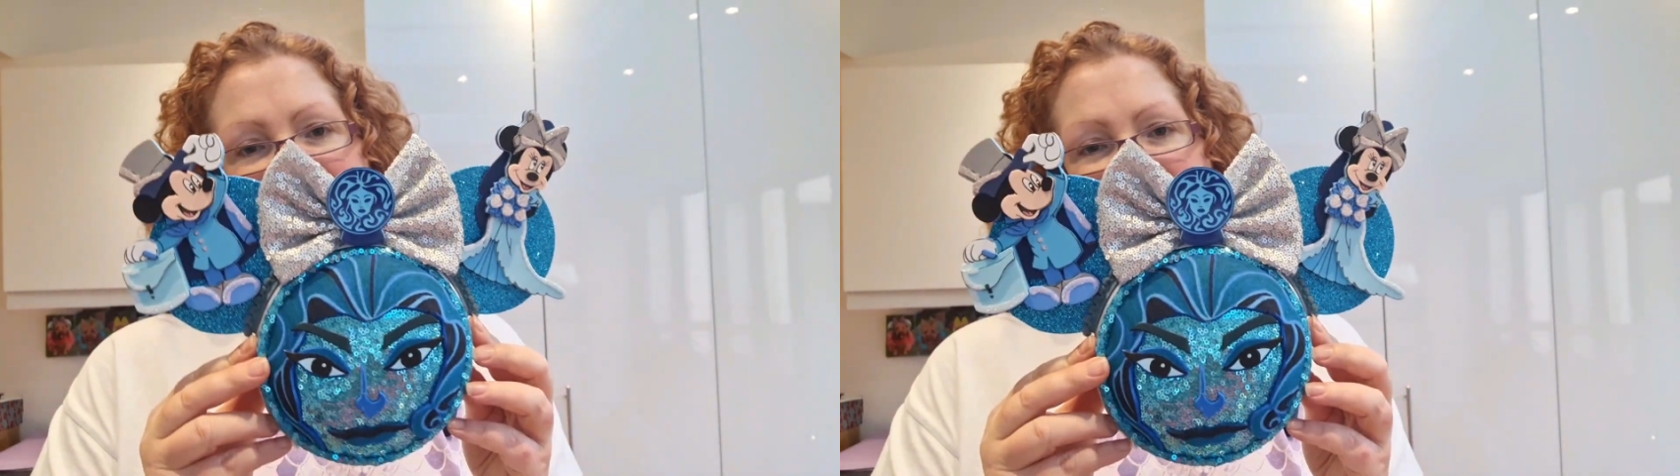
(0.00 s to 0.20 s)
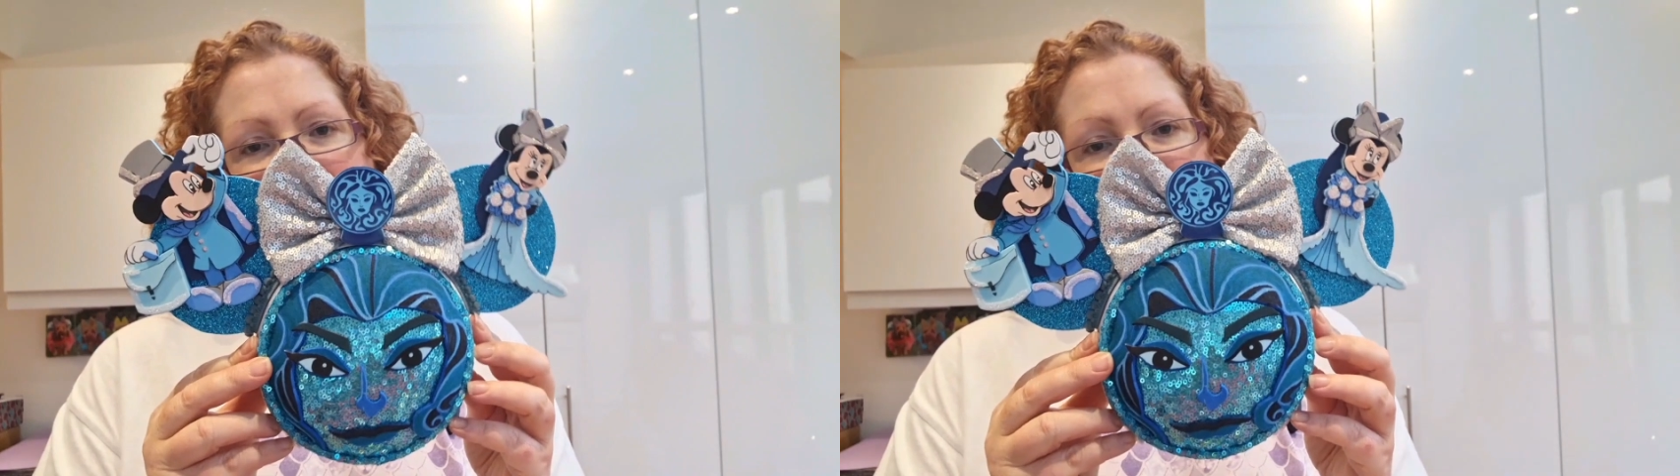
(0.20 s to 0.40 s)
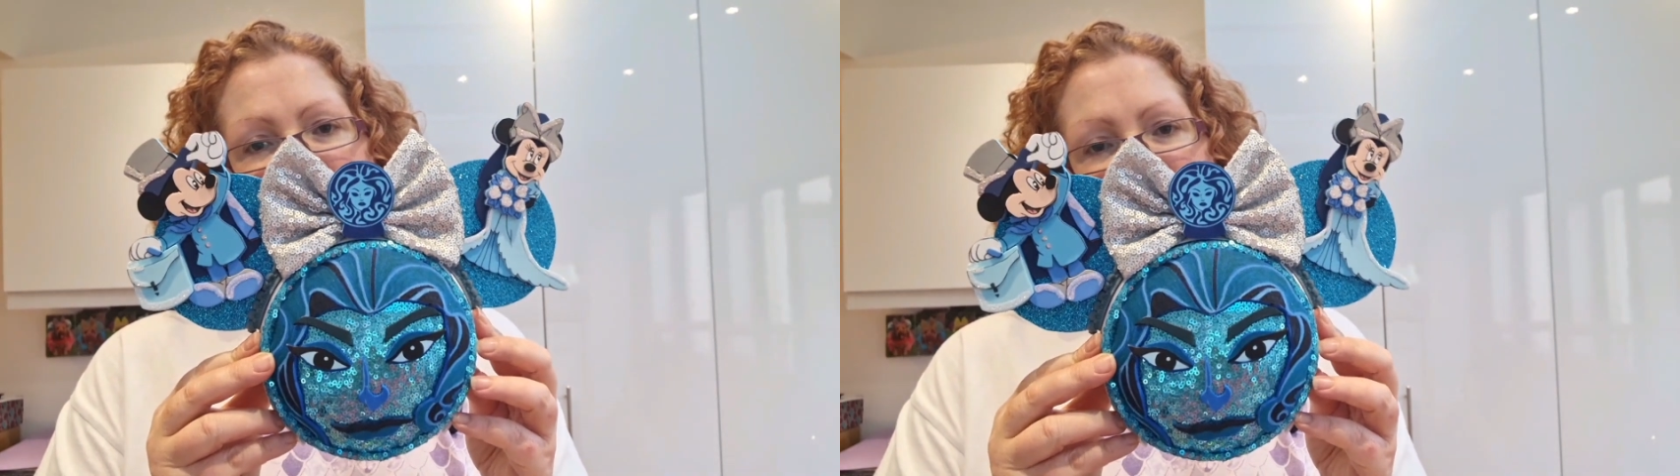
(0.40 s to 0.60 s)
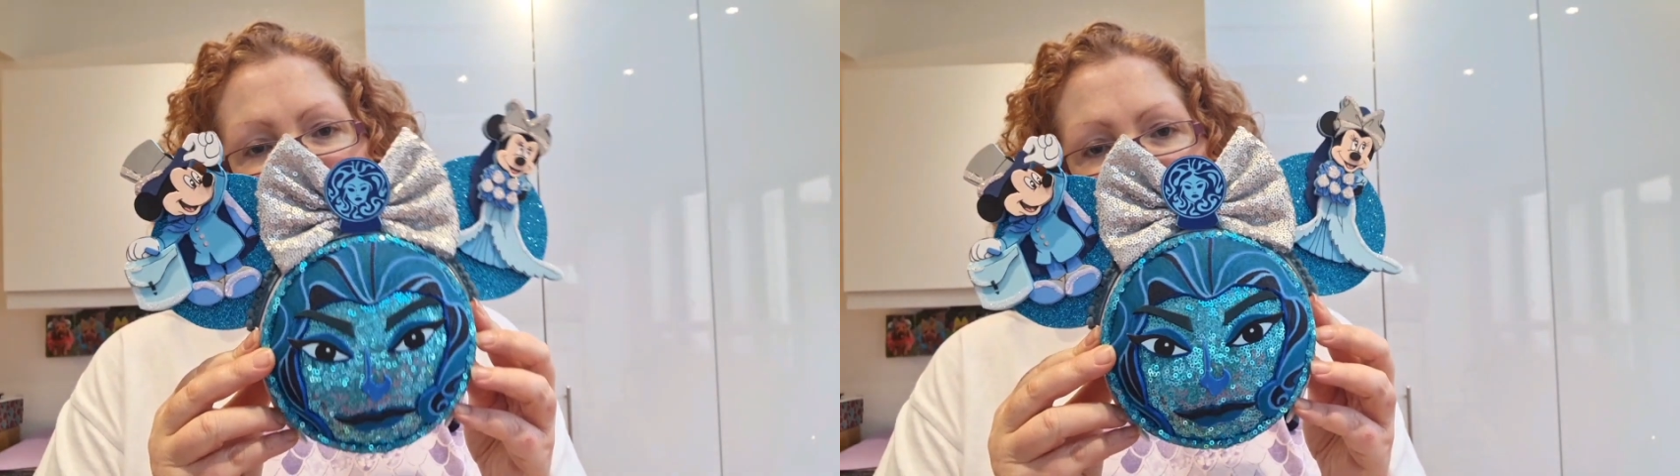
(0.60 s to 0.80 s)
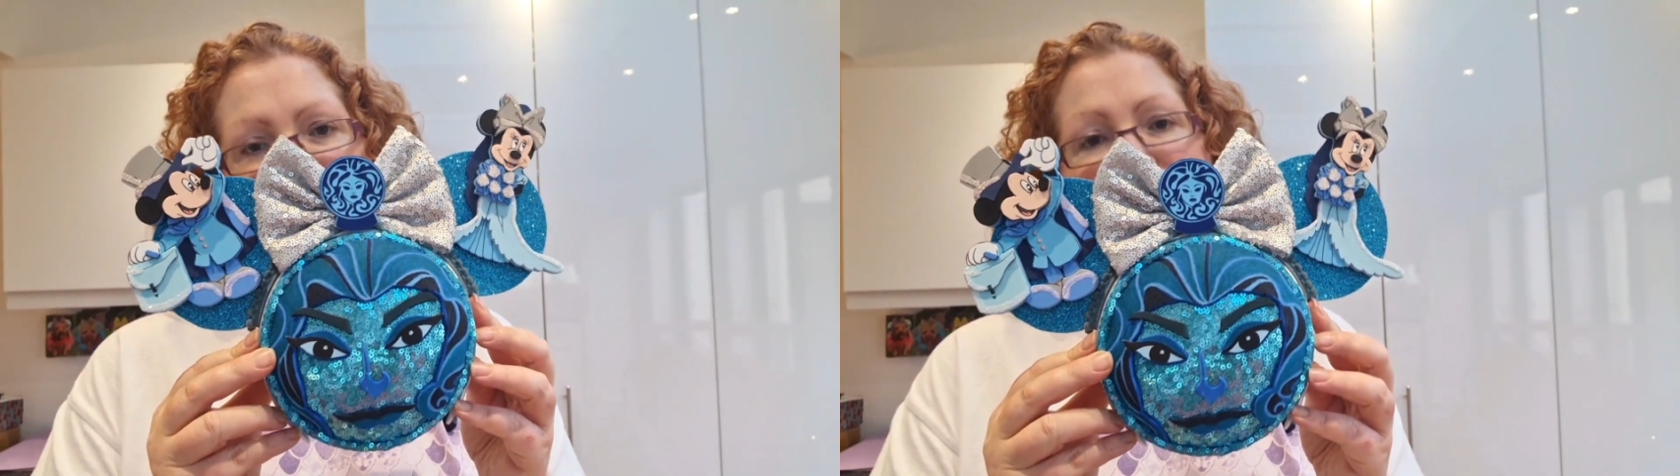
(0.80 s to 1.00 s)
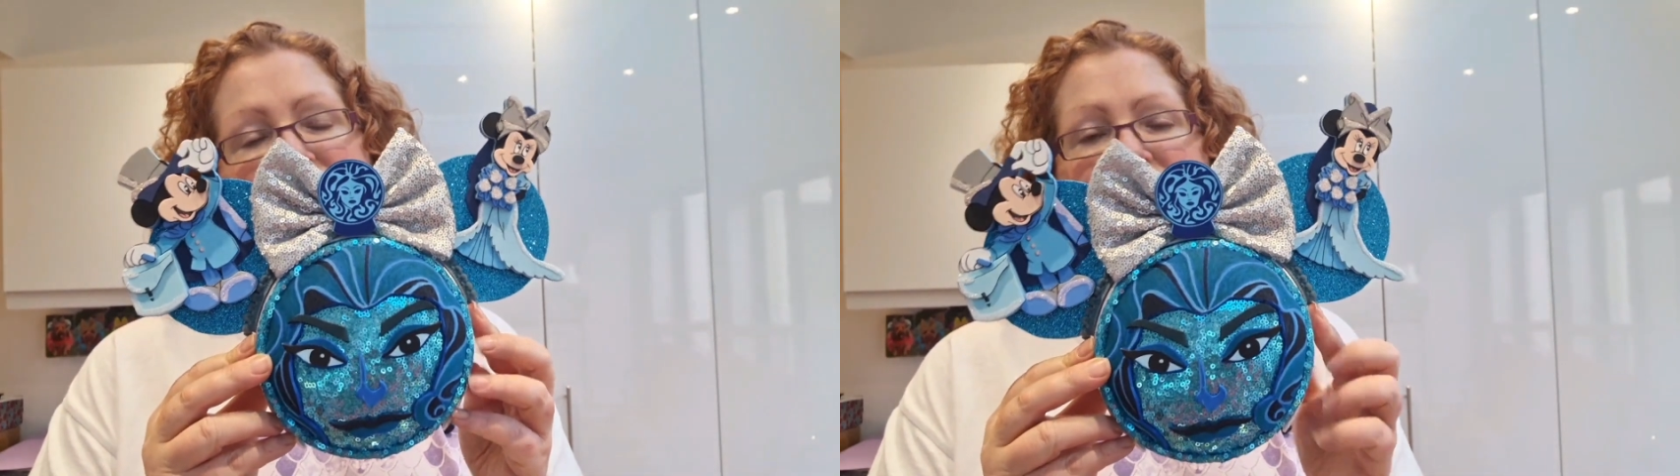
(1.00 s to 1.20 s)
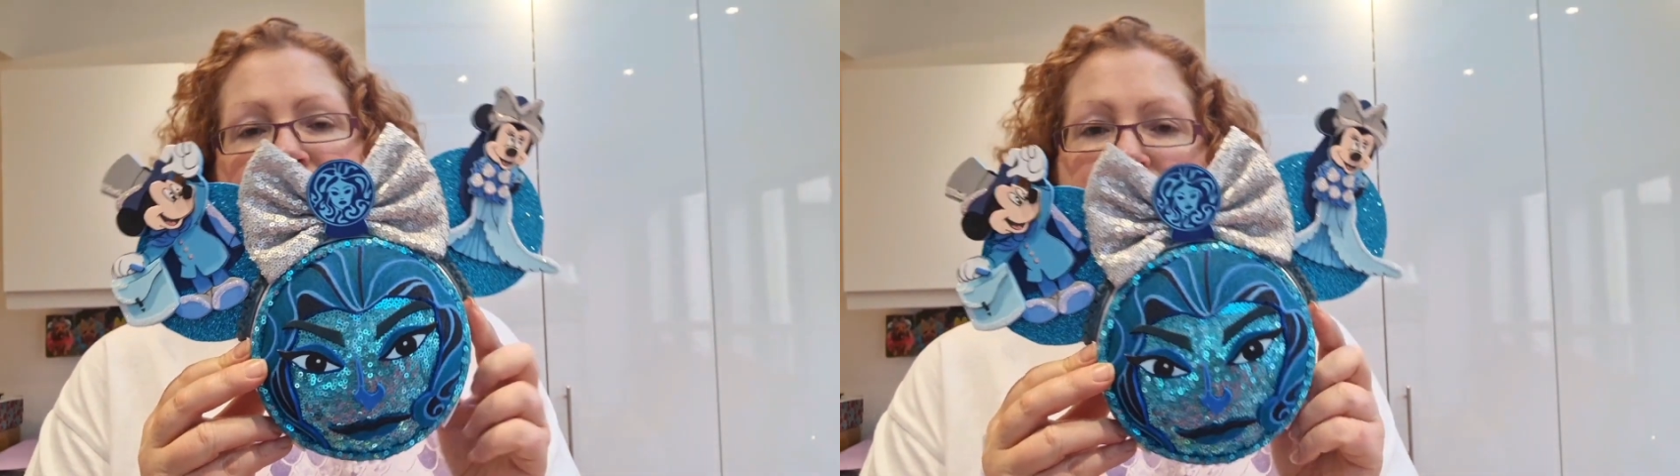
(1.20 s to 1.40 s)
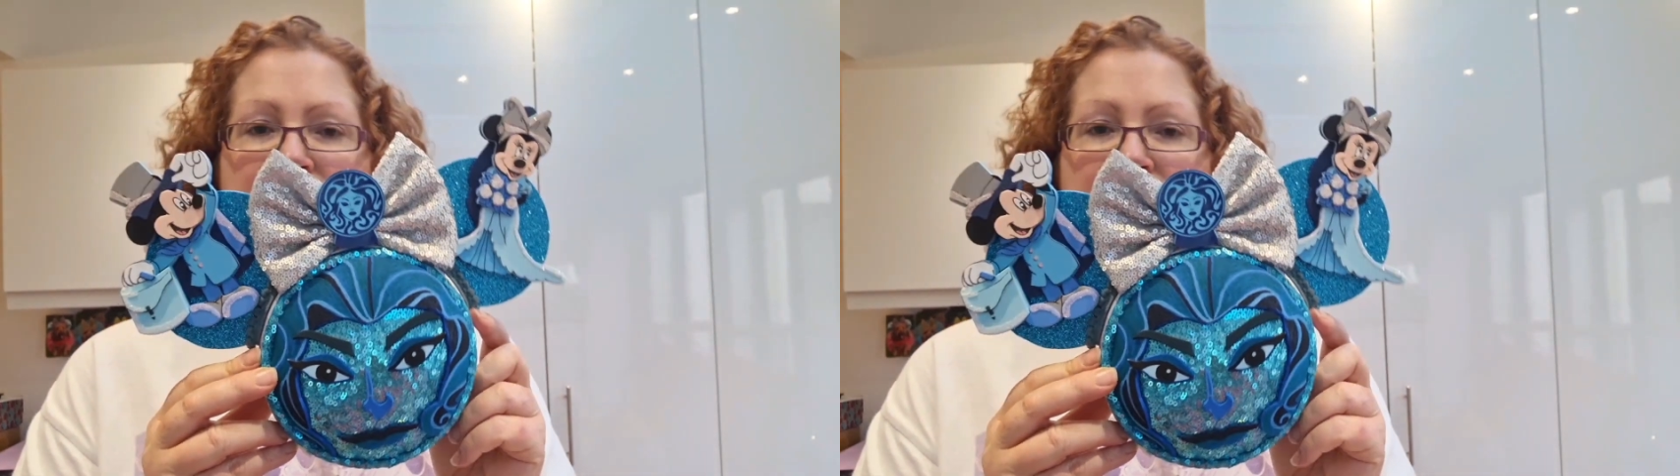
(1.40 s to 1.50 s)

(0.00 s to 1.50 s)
Hatbox Ghost,